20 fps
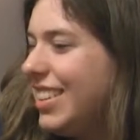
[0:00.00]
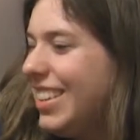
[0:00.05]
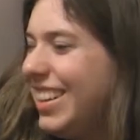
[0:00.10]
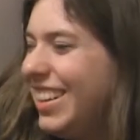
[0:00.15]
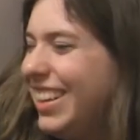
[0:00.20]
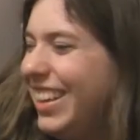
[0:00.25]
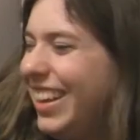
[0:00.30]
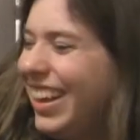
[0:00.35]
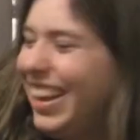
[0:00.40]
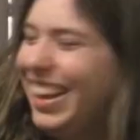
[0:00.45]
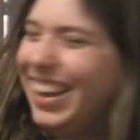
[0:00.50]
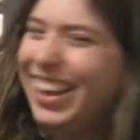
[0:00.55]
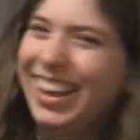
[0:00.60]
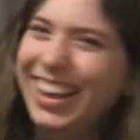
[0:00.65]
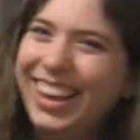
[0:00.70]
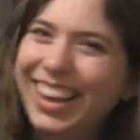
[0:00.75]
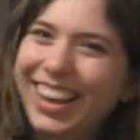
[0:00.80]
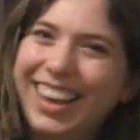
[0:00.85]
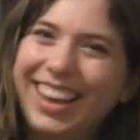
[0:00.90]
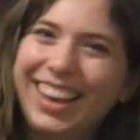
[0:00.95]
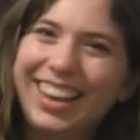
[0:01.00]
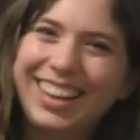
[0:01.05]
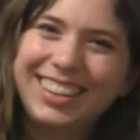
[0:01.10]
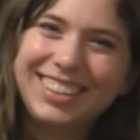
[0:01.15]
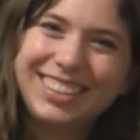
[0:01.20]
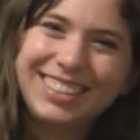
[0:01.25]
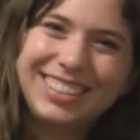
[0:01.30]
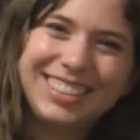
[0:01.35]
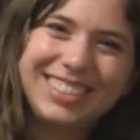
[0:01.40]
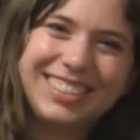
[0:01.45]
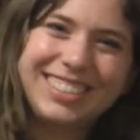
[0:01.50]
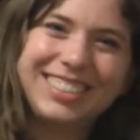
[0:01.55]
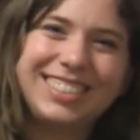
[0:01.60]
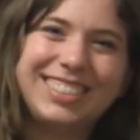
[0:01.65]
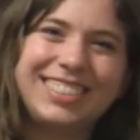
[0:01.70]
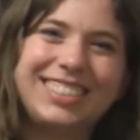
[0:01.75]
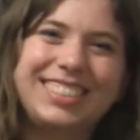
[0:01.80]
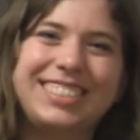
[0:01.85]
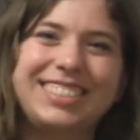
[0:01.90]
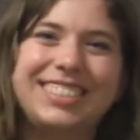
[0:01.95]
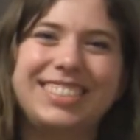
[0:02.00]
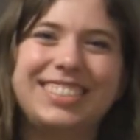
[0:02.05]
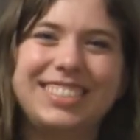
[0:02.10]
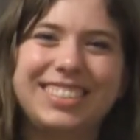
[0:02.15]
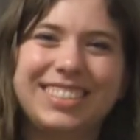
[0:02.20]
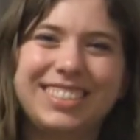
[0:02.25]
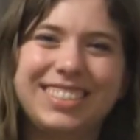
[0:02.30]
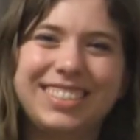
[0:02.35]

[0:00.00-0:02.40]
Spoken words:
[no speech]